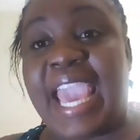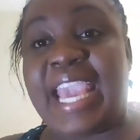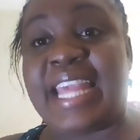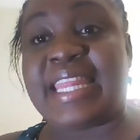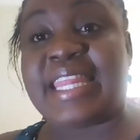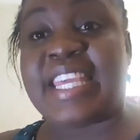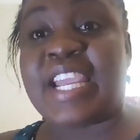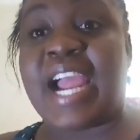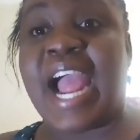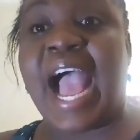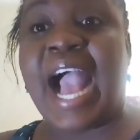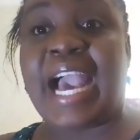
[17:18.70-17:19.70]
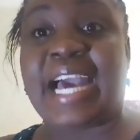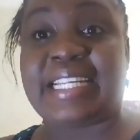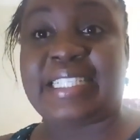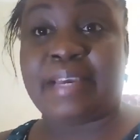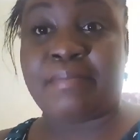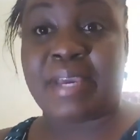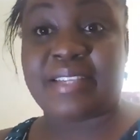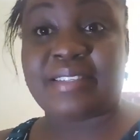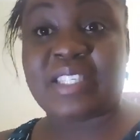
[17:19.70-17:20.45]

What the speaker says: in their academic